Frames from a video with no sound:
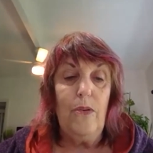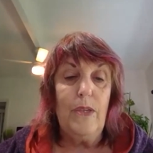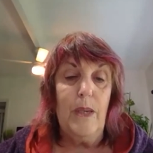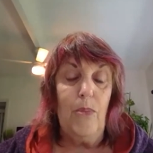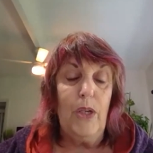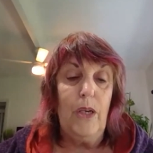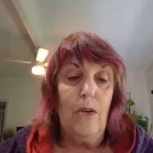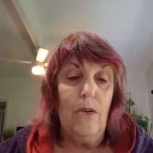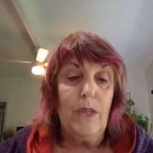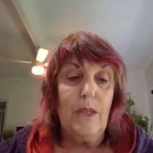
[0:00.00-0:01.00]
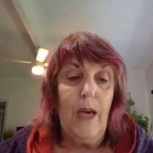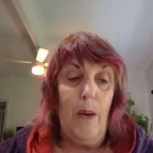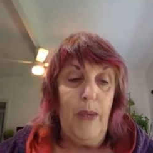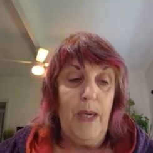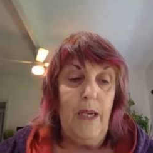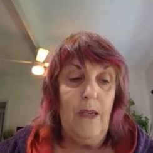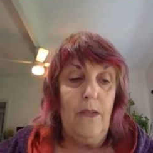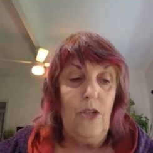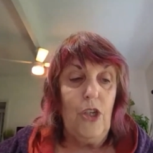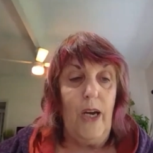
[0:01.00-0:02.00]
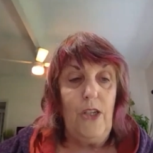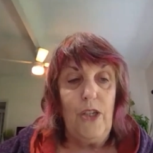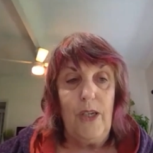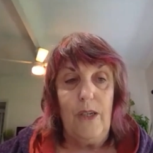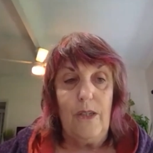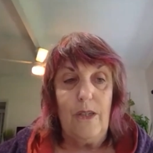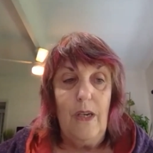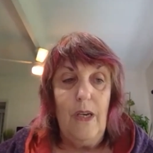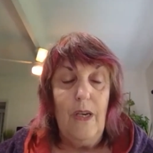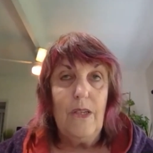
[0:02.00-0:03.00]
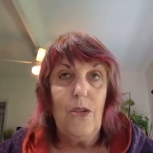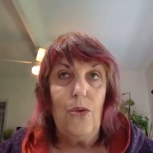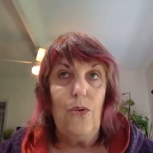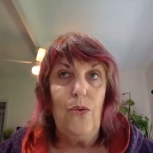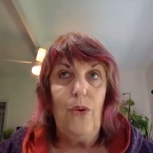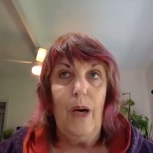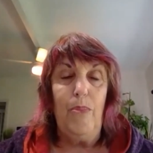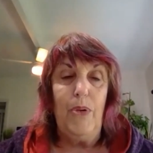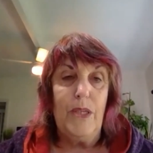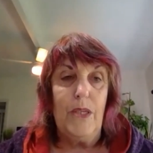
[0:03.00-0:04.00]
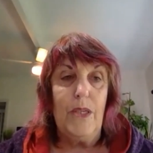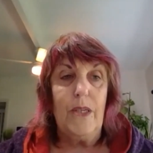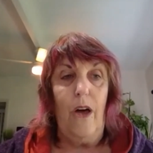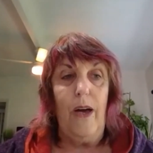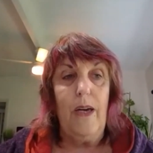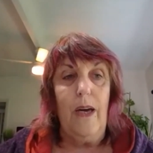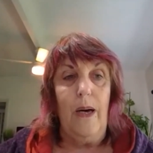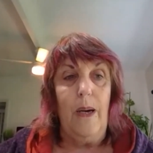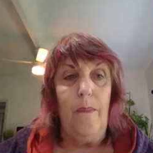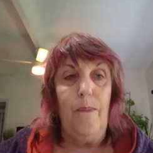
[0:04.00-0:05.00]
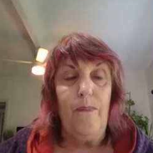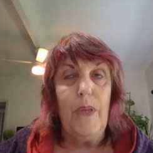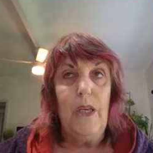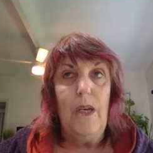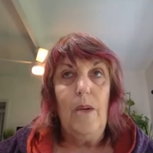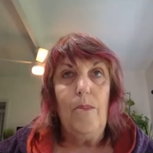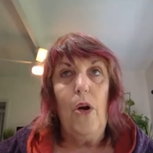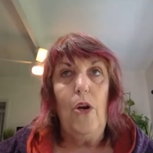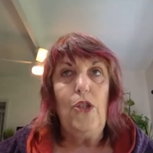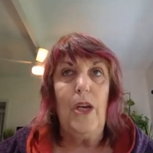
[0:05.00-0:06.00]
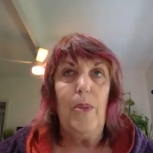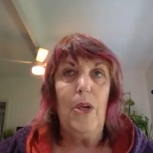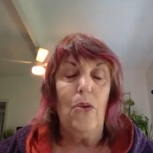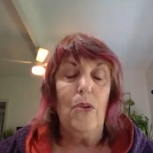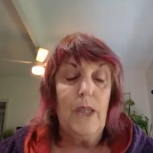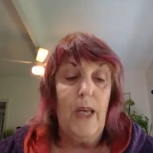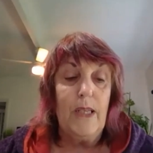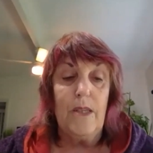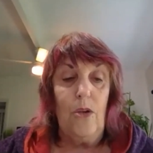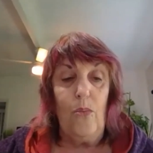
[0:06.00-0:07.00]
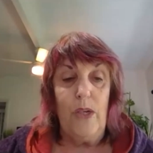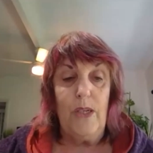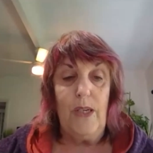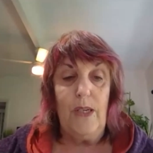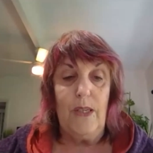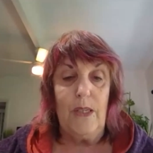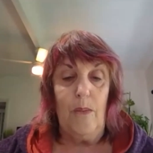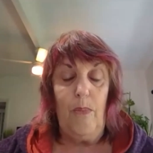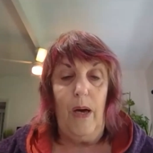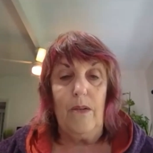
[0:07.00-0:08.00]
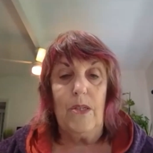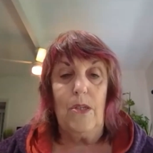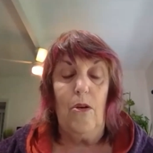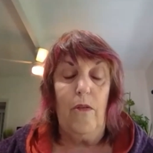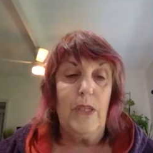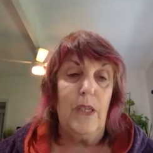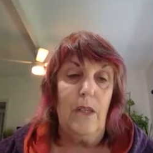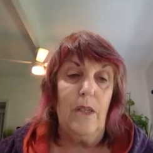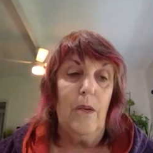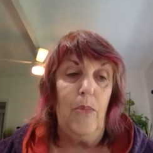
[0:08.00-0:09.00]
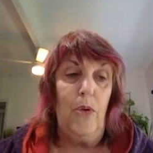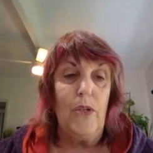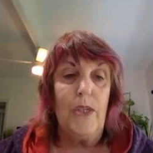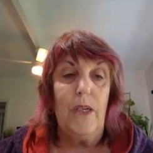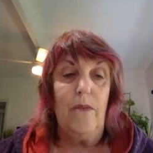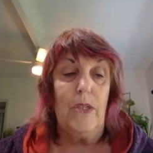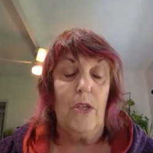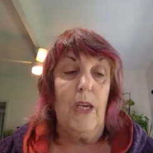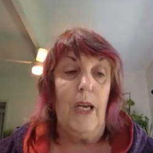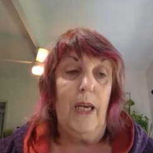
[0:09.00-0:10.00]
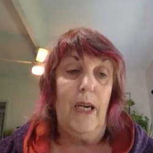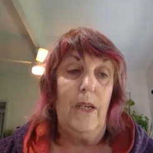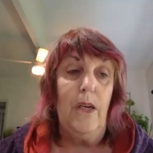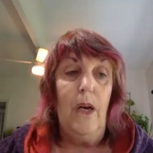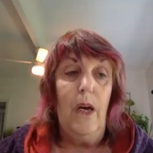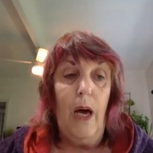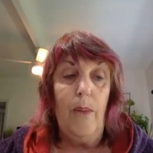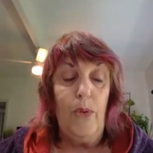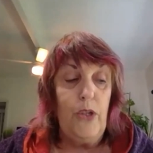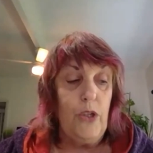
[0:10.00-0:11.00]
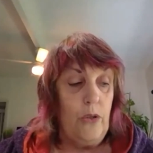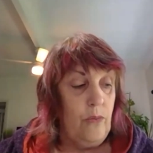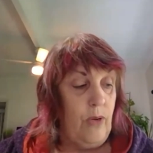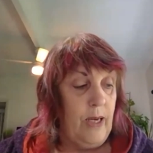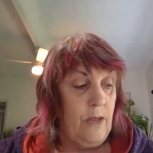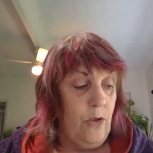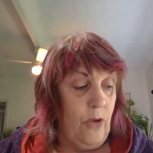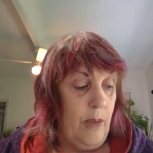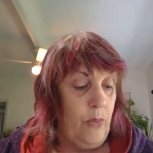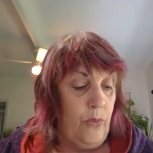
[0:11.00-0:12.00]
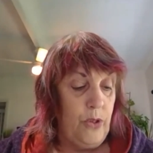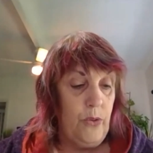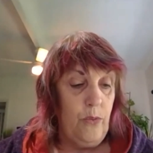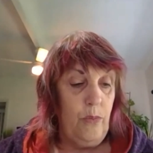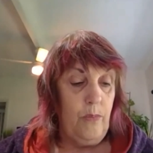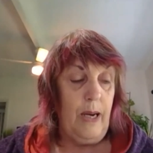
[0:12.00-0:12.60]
somebody else coming in and changing it to a business-like project, because that's not what it is. It's about servicing the community of Circular Head, Aboriginal and non-Aboriginal